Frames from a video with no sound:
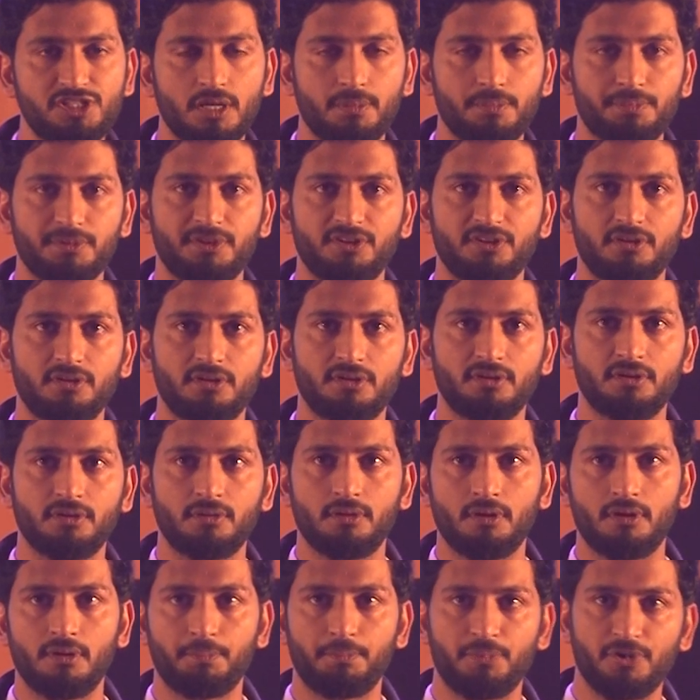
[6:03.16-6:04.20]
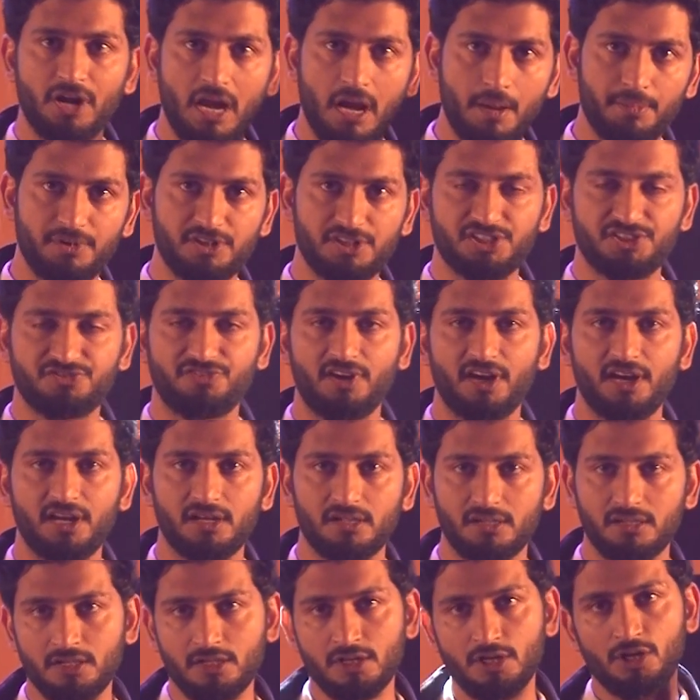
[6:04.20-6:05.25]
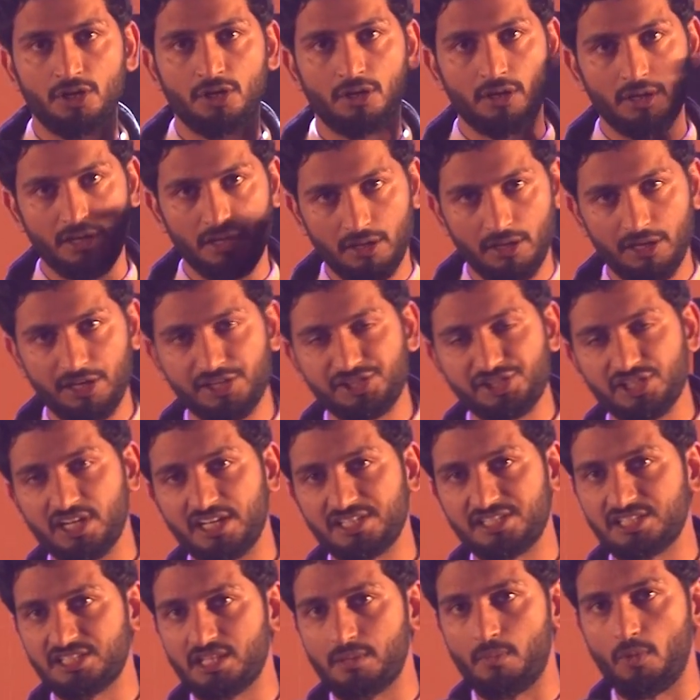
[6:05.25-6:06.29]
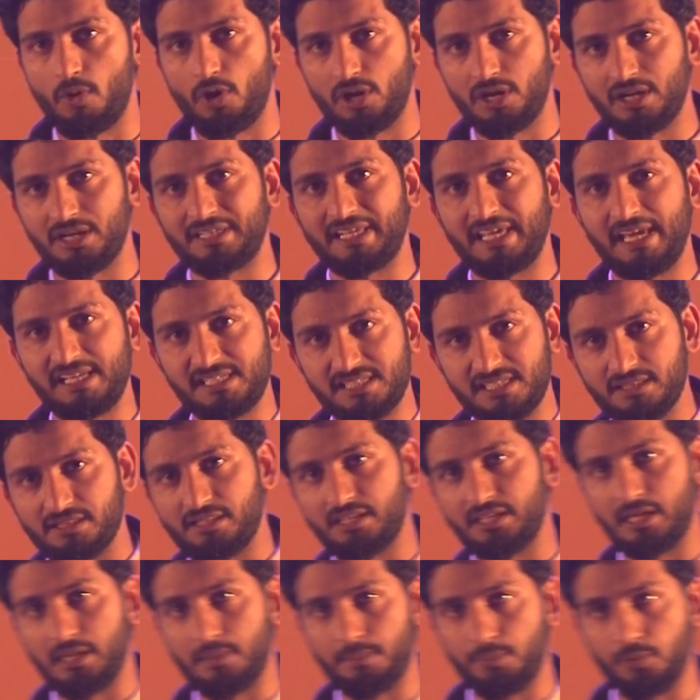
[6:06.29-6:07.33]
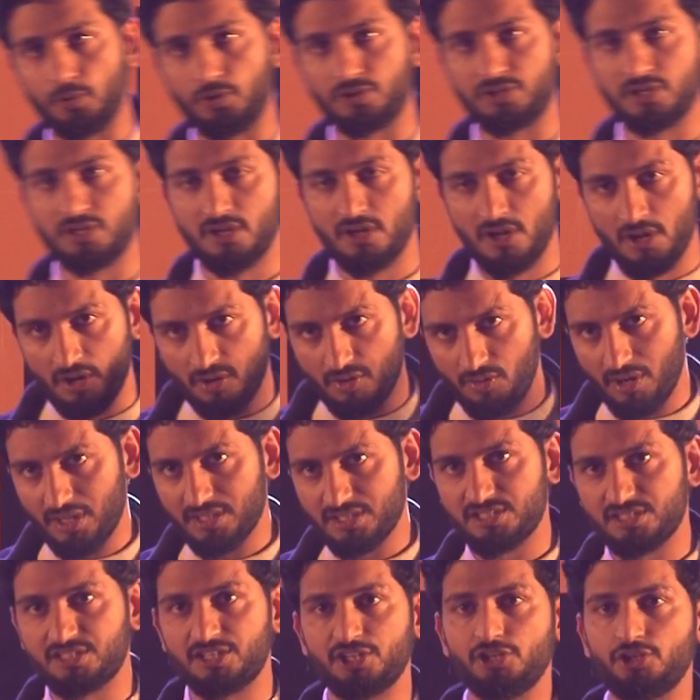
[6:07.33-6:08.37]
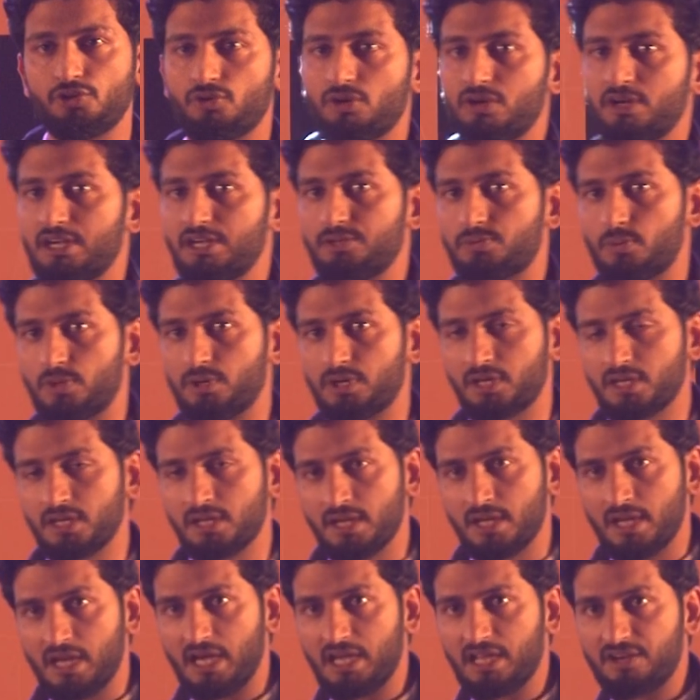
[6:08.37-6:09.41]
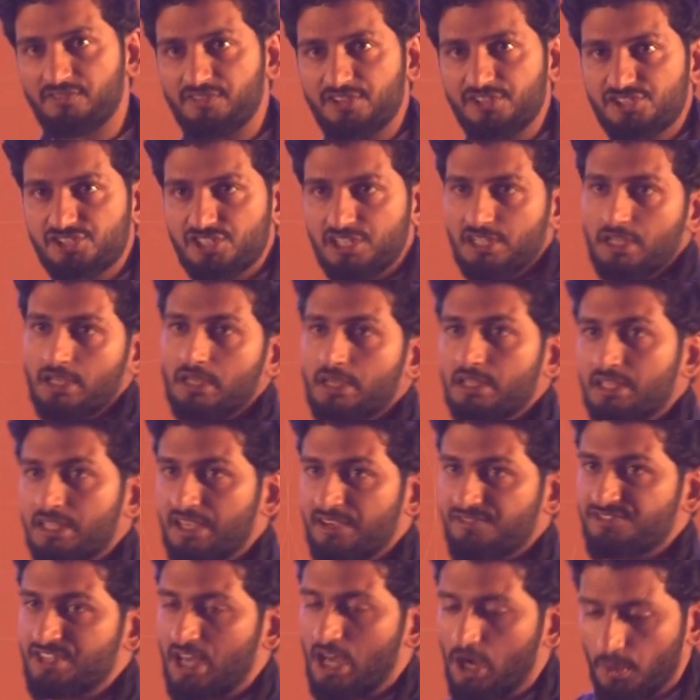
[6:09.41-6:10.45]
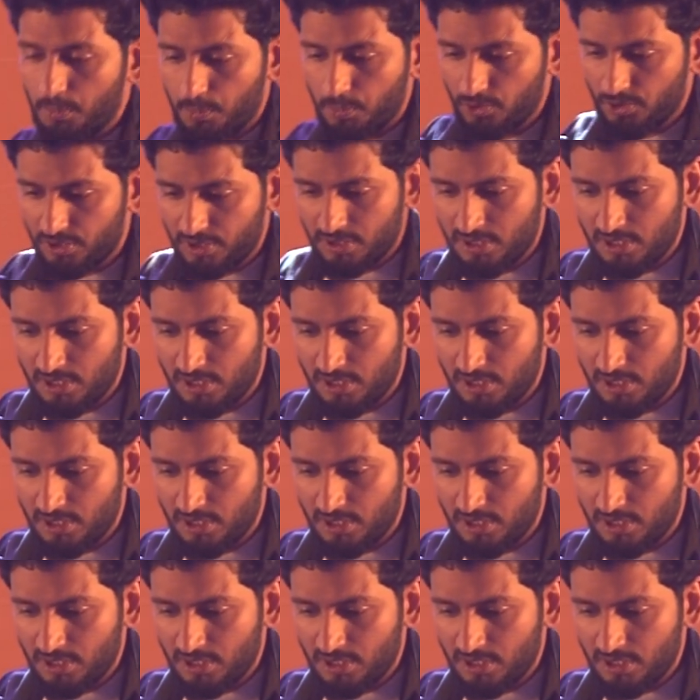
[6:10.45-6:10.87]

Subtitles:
up the parameters file, initializes the model, takes in the input, runs the neural network, and eventually gives the output.